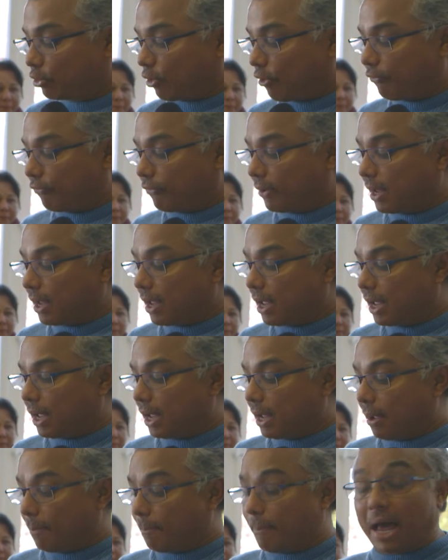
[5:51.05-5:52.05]
of
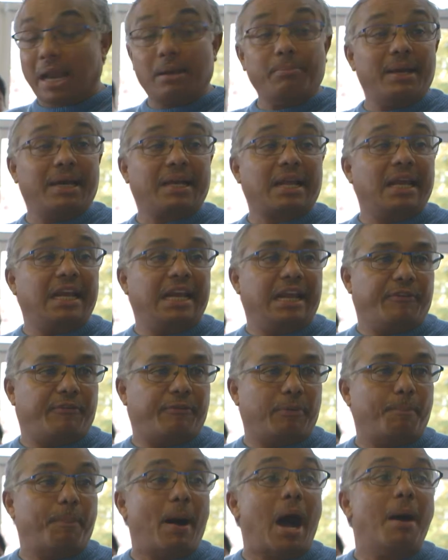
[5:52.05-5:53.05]
palmyra leaf,
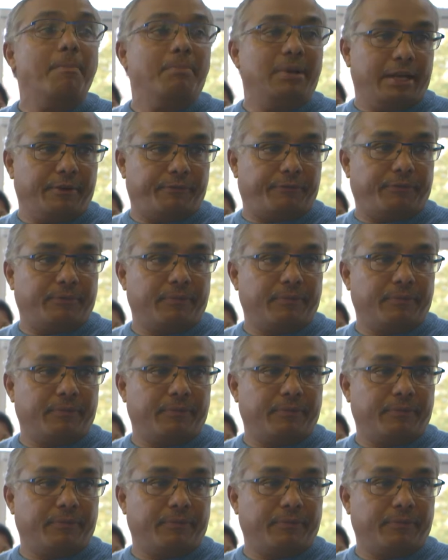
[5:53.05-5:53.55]
palm leaf,